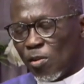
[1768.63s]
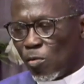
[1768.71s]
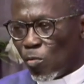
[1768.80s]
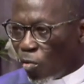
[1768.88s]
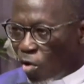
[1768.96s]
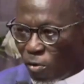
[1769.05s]

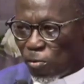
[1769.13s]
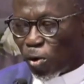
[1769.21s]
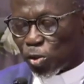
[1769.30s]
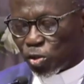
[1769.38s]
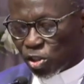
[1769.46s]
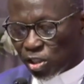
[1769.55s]
More false
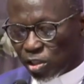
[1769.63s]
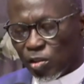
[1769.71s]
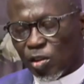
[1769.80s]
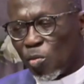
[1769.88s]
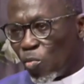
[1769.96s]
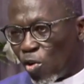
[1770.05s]
teaching,
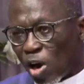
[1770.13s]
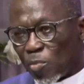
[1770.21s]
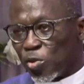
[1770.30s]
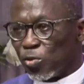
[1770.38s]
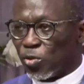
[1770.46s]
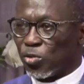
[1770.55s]
more
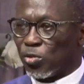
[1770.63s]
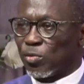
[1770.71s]
abuse.